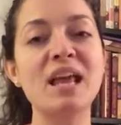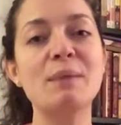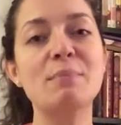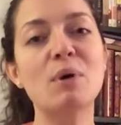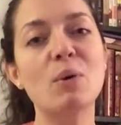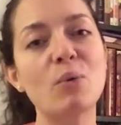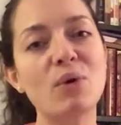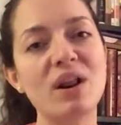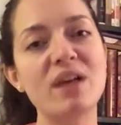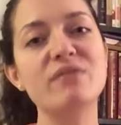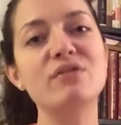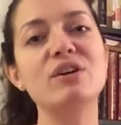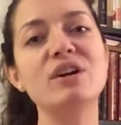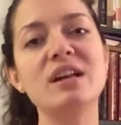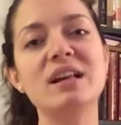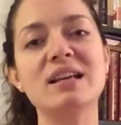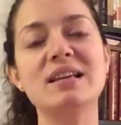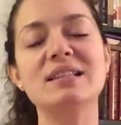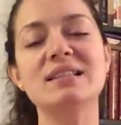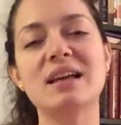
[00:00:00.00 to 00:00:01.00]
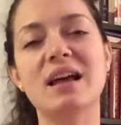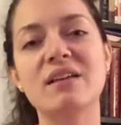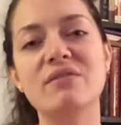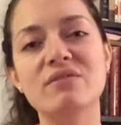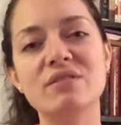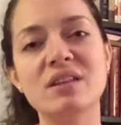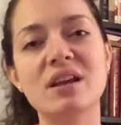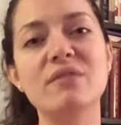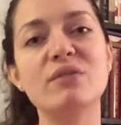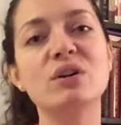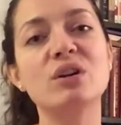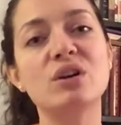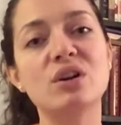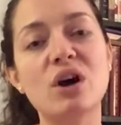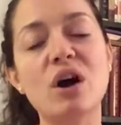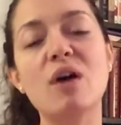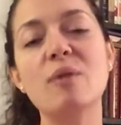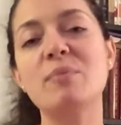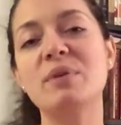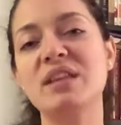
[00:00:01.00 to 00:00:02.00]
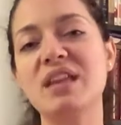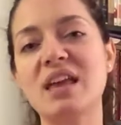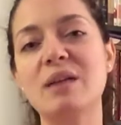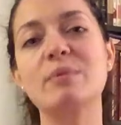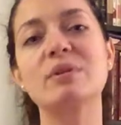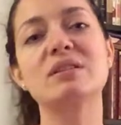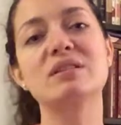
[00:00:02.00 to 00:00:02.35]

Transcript: But whatever it is, I have never not been able